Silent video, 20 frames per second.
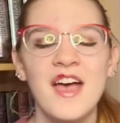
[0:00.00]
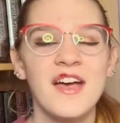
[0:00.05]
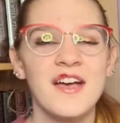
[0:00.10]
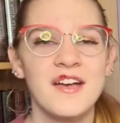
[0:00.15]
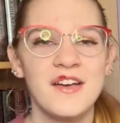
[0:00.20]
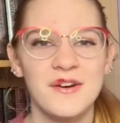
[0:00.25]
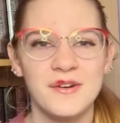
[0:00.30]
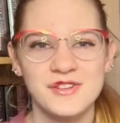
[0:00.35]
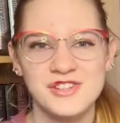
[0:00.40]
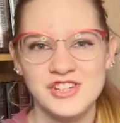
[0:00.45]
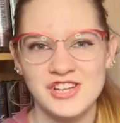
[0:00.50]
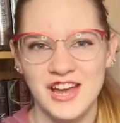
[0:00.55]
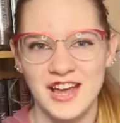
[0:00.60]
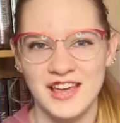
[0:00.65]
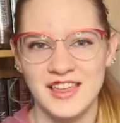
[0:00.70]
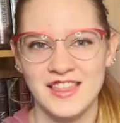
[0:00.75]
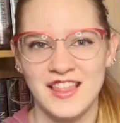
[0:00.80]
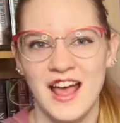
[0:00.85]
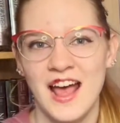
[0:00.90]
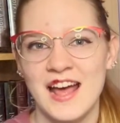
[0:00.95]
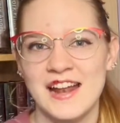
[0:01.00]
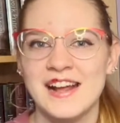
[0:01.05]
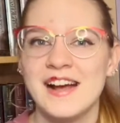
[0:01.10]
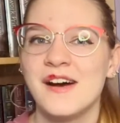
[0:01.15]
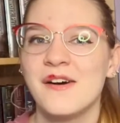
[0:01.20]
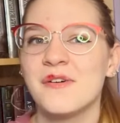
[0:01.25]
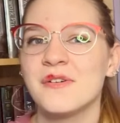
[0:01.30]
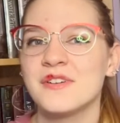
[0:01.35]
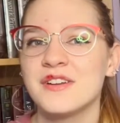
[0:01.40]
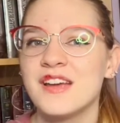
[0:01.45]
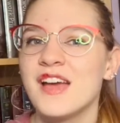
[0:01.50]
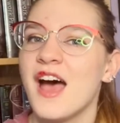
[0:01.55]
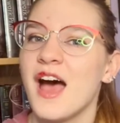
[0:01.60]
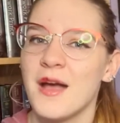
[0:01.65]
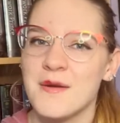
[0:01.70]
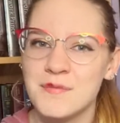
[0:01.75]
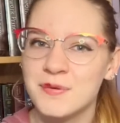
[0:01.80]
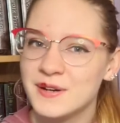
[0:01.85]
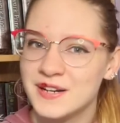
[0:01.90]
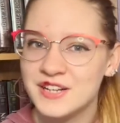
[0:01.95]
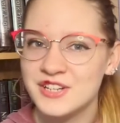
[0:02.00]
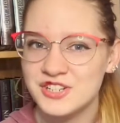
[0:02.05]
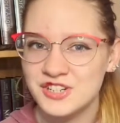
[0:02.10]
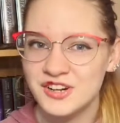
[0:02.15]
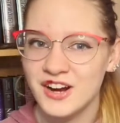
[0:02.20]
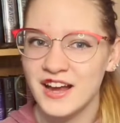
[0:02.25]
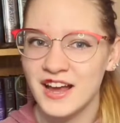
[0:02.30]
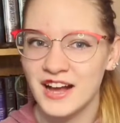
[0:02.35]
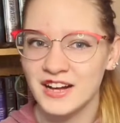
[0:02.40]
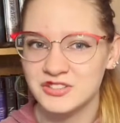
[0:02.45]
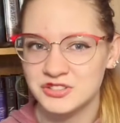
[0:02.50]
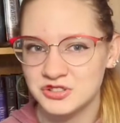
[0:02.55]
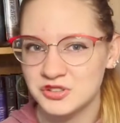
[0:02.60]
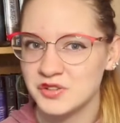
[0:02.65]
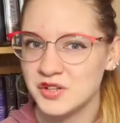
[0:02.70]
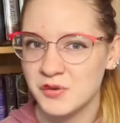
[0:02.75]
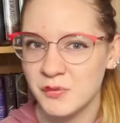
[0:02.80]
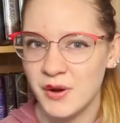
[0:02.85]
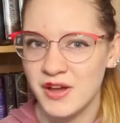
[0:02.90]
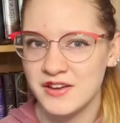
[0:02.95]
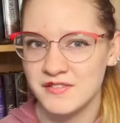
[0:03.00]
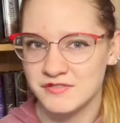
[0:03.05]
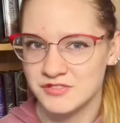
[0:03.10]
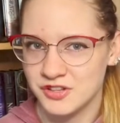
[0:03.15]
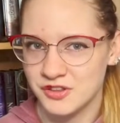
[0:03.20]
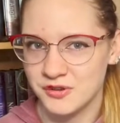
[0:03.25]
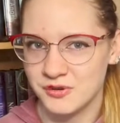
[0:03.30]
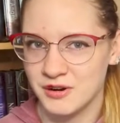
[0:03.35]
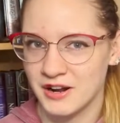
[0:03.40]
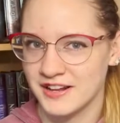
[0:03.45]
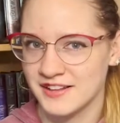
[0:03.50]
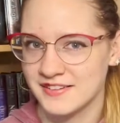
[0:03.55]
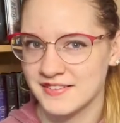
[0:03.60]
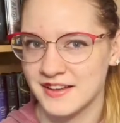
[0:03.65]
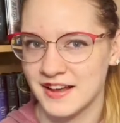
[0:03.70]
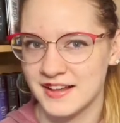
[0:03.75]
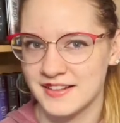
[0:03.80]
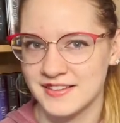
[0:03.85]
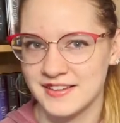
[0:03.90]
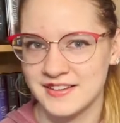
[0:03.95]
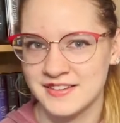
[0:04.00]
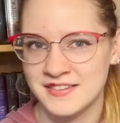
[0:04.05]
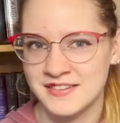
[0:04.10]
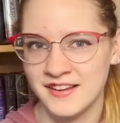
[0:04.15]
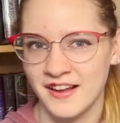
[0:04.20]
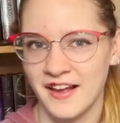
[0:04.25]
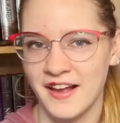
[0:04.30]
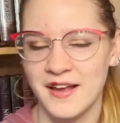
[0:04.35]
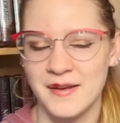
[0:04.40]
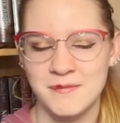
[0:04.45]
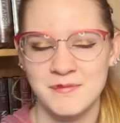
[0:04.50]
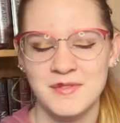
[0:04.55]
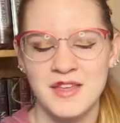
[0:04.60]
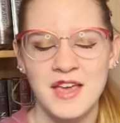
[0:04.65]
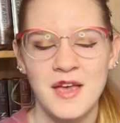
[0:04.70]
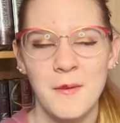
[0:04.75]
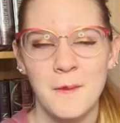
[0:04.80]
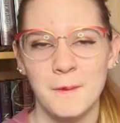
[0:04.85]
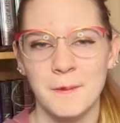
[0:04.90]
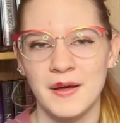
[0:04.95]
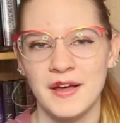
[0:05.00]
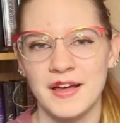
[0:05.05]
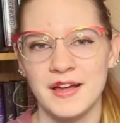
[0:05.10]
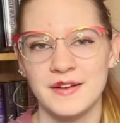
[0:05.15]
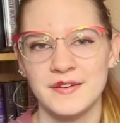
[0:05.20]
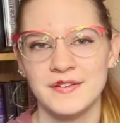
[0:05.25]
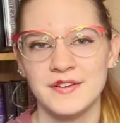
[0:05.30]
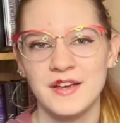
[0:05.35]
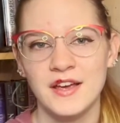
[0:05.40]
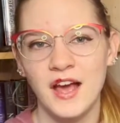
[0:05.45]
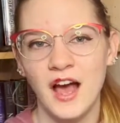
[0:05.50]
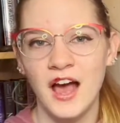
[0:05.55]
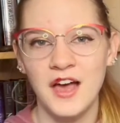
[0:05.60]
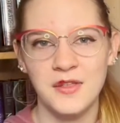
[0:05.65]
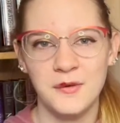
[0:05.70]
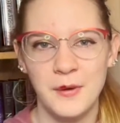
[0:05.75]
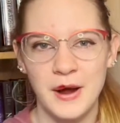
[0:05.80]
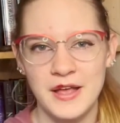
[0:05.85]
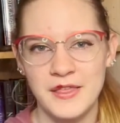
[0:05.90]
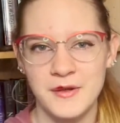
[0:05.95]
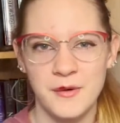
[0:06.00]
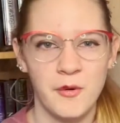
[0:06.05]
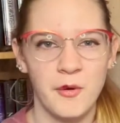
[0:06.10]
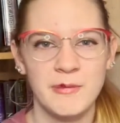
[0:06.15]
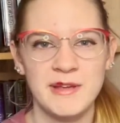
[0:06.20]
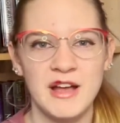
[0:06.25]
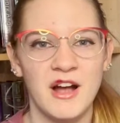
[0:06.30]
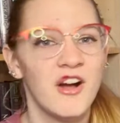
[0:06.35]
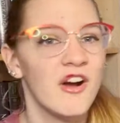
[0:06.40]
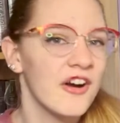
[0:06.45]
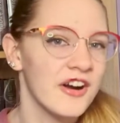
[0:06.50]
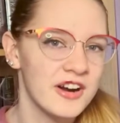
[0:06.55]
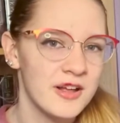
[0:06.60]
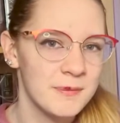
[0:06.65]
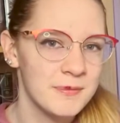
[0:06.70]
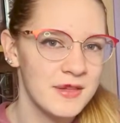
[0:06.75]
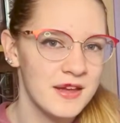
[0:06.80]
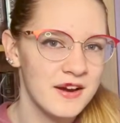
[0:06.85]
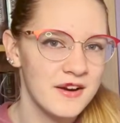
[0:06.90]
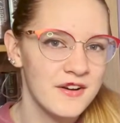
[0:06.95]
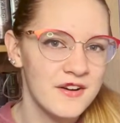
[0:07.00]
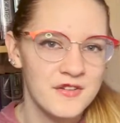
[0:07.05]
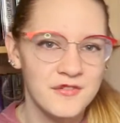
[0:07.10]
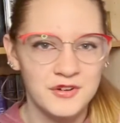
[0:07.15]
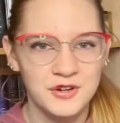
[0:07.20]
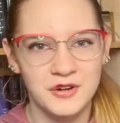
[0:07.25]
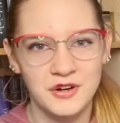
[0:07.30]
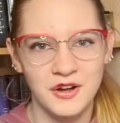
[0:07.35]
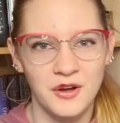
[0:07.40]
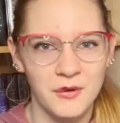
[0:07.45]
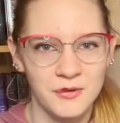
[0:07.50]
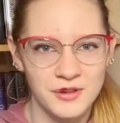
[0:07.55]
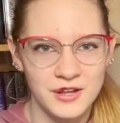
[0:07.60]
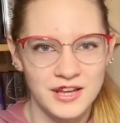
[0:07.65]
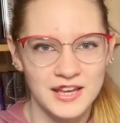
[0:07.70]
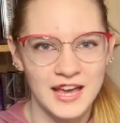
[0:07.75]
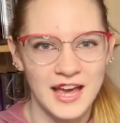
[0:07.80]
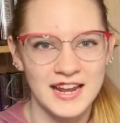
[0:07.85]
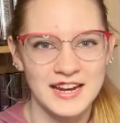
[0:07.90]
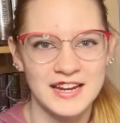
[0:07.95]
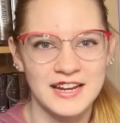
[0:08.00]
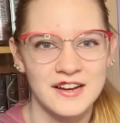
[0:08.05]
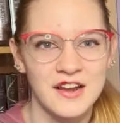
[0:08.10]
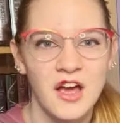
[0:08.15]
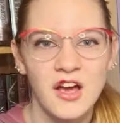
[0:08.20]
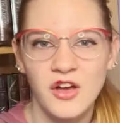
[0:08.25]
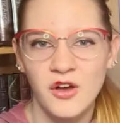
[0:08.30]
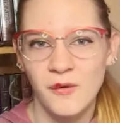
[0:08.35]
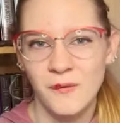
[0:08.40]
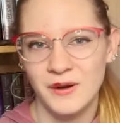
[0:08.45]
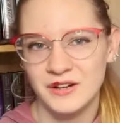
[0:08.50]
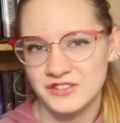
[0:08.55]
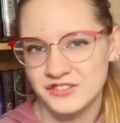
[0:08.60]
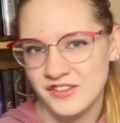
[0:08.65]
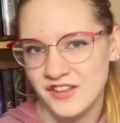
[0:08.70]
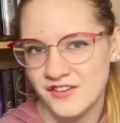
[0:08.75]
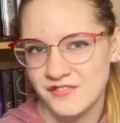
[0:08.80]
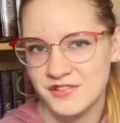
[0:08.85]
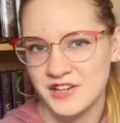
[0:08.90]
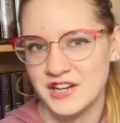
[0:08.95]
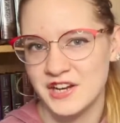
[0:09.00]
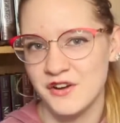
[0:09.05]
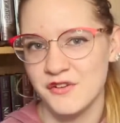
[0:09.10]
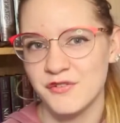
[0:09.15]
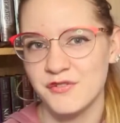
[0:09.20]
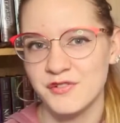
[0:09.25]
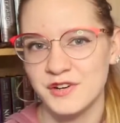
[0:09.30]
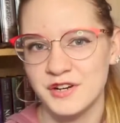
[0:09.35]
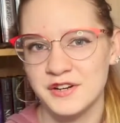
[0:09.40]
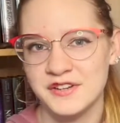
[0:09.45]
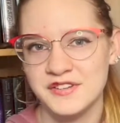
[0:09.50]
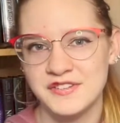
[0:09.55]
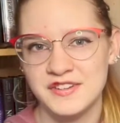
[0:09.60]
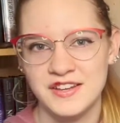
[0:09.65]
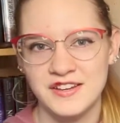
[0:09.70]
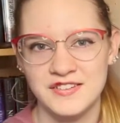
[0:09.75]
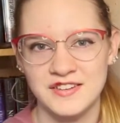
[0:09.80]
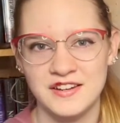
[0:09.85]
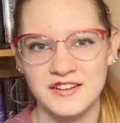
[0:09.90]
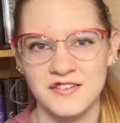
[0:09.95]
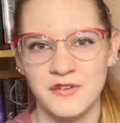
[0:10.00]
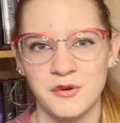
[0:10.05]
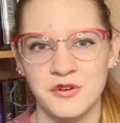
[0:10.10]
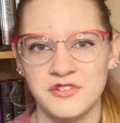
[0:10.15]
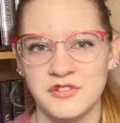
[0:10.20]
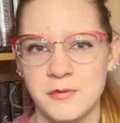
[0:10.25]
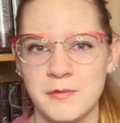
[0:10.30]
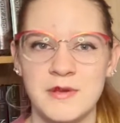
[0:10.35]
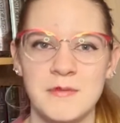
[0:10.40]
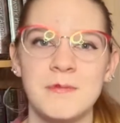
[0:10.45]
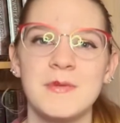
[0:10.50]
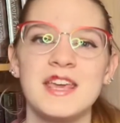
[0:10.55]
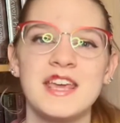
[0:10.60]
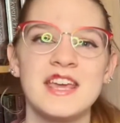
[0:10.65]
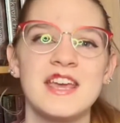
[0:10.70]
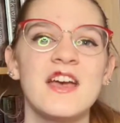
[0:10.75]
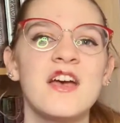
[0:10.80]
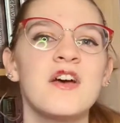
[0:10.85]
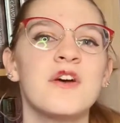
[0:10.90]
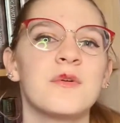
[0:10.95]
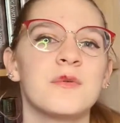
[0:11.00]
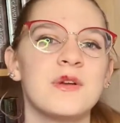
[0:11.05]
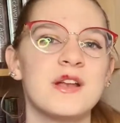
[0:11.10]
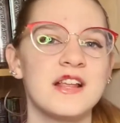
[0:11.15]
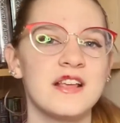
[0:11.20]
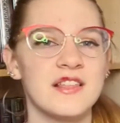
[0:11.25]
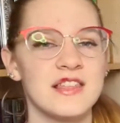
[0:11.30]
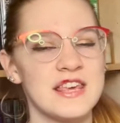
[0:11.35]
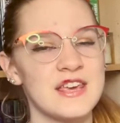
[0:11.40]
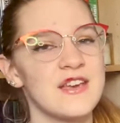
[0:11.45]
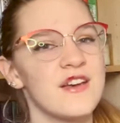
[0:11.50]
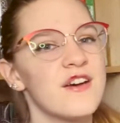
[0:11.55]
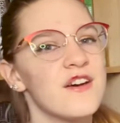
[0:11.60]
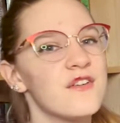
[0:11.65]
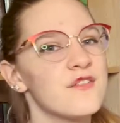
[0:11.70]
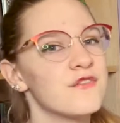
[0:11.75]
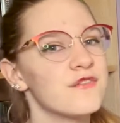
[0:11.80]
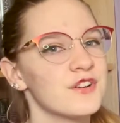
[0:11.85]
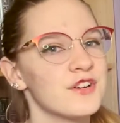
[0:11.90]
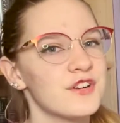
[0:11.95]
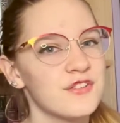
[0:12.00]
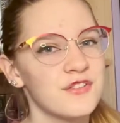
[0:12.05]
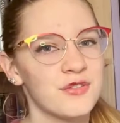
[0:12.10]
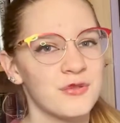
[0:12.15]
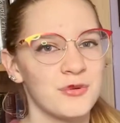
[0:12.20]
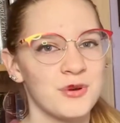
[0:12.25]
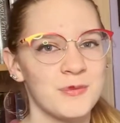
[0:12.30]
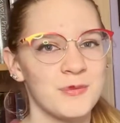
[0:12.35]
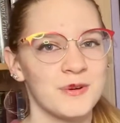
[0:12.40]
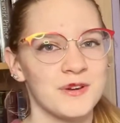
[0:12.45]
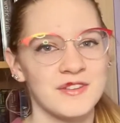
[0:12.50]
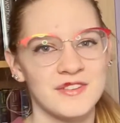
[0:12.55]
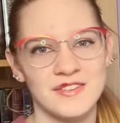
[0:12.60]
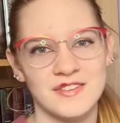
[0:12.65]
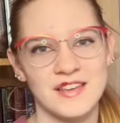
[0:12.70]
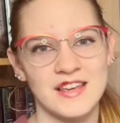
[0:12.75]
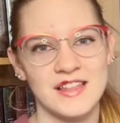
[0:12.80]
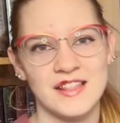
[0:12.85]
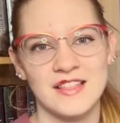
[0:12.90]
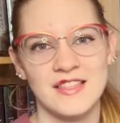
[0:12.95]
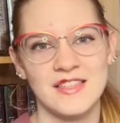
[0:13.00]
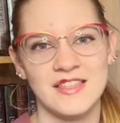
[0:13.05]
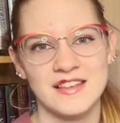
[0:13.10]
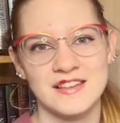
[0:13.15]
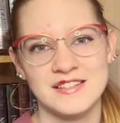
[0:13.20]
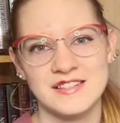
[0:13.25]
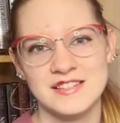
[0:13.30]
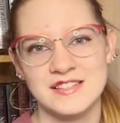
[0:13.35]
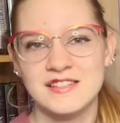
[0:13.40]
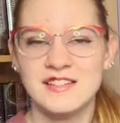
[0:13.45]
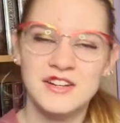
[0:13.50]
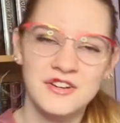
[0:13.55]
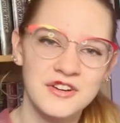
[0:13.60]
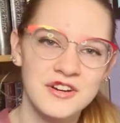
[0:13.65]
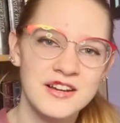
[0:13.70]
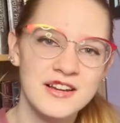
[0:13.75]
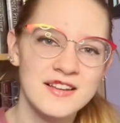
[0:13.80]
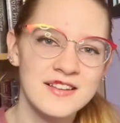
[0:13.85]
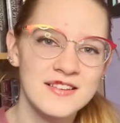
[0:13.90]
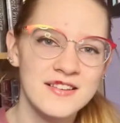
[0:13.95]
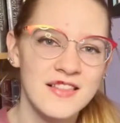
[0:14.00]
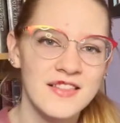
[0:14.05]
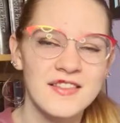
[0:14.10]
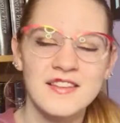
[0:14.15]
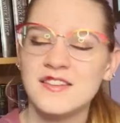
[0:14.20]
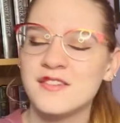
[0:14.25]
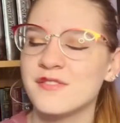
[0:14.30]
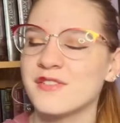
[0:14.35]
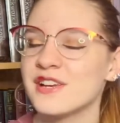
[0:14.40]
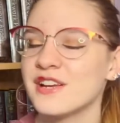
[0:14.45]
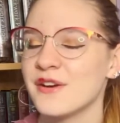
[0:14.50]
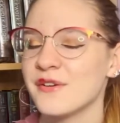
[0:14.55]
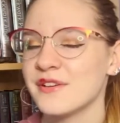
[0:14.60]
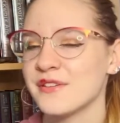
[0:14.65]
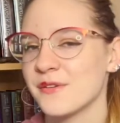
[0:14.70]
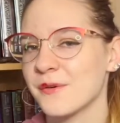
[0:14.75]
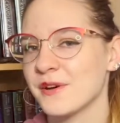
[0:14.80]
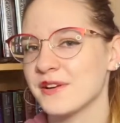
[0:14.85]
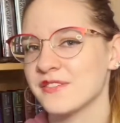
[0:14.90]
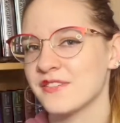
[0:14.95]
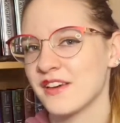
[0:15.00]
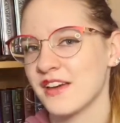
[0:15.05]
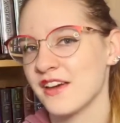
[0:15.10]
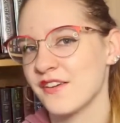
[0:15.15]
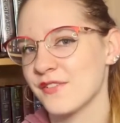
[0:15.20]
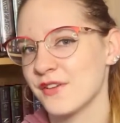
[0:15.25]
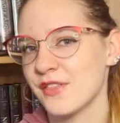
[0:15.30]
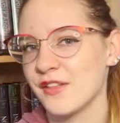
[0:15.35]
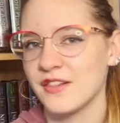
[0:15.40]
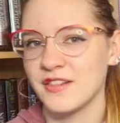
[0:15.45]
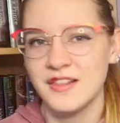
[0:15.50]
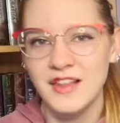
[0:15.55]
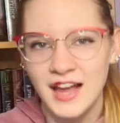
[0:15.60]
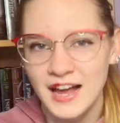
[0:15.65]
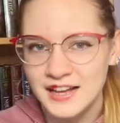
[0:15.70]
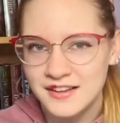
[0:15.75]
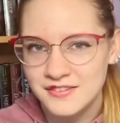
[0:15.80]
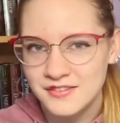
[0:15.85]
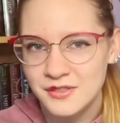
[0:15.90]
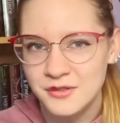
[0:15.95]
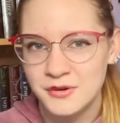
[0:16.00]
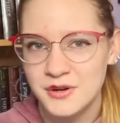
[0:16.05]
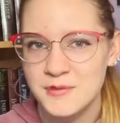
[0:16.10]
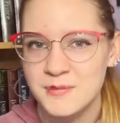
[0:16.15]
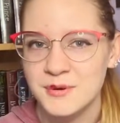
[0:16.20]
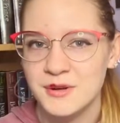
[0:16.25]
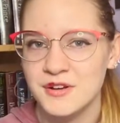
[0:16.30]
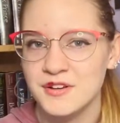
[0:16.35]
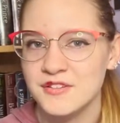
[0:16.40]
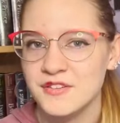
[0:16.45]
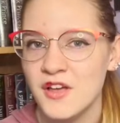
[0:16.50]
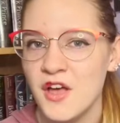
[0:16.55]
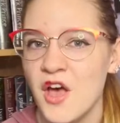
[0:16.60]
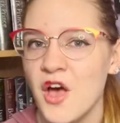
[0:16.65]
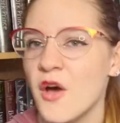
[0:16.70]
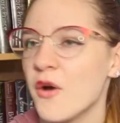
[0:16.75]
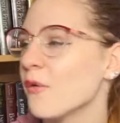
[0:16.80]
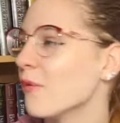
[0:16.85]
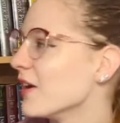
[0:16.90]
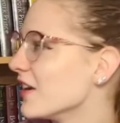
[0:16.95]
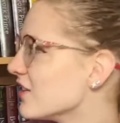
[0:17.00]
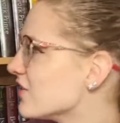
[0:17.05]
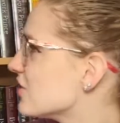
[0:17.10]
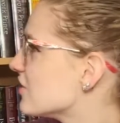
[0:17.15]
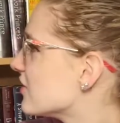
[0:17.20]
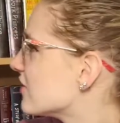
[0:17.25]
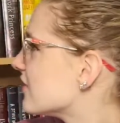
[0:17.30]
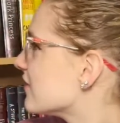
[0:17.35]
Go check that out. I'm pretty sure I actually waved to the right side this time, but either way, there will be a card up there for you to go look at it. Go watch that video first, because it is going to be me reading the first 3 books in this series. This video is going to cover the last 3 books, which